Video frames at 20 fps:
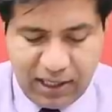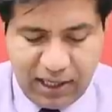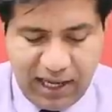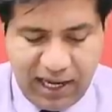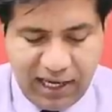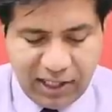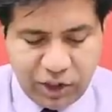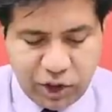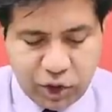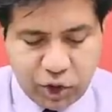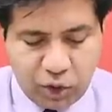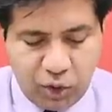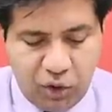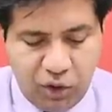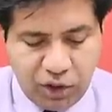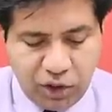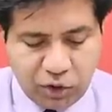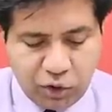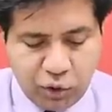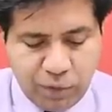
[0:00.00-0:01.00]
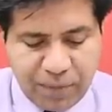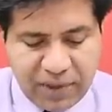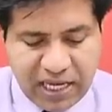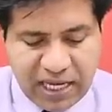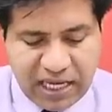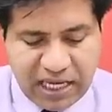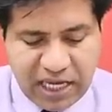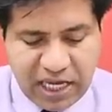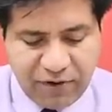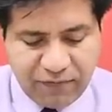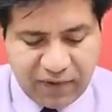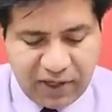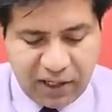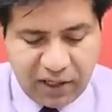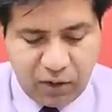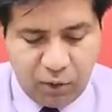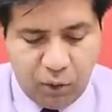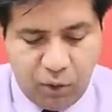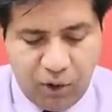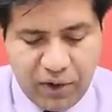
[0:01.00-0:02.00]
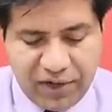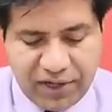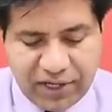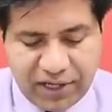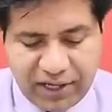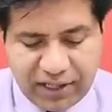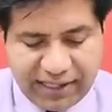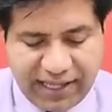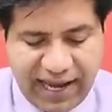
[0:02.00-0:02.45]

and shown to be even older